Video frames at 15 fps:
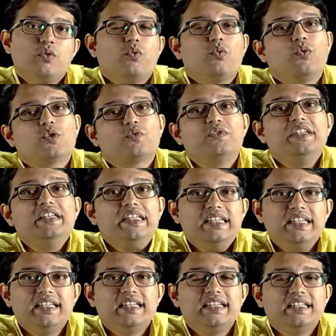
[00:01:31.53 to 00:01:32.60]
what we
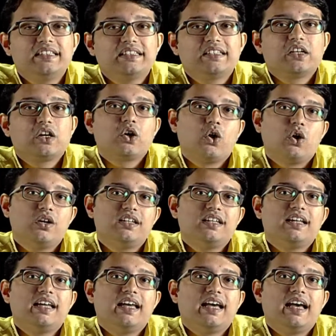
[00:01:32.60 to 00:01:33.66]
need is called
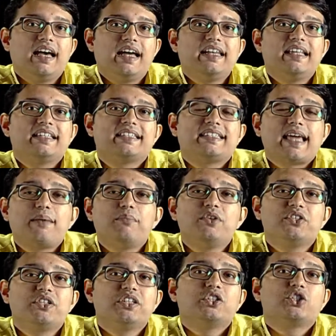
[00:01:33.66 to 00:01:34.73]
an
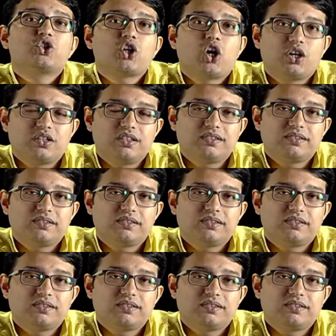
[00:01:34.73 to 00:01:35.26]
establishing shot.